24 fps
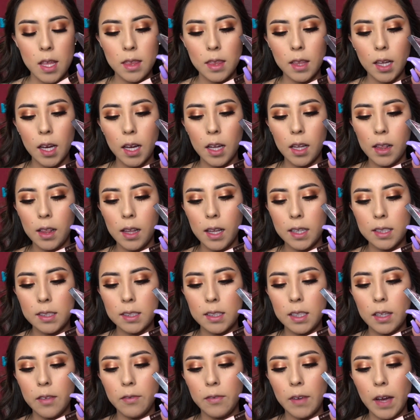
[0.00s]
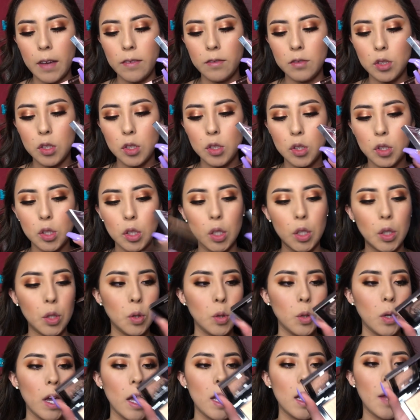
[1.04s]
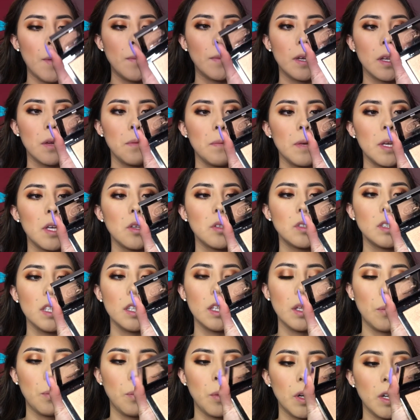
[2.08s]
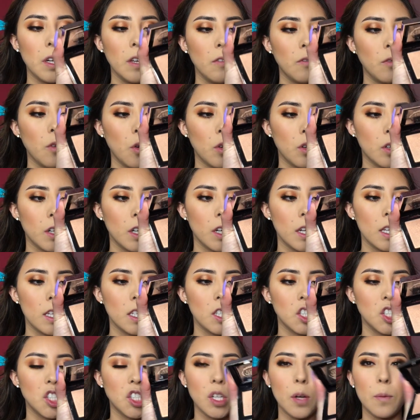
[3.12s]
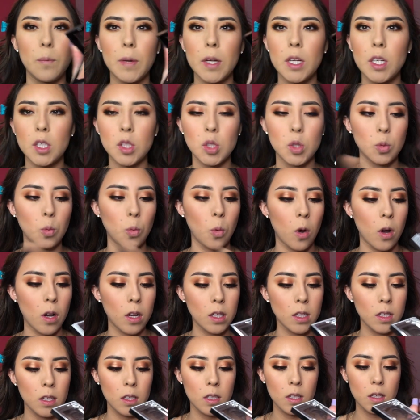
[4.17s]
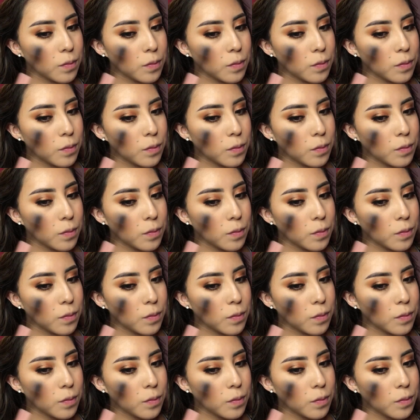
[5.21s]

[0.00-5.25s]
the Luxie 522, and I'm gonna be using the Pretty Vulgar in Shimmering Swan.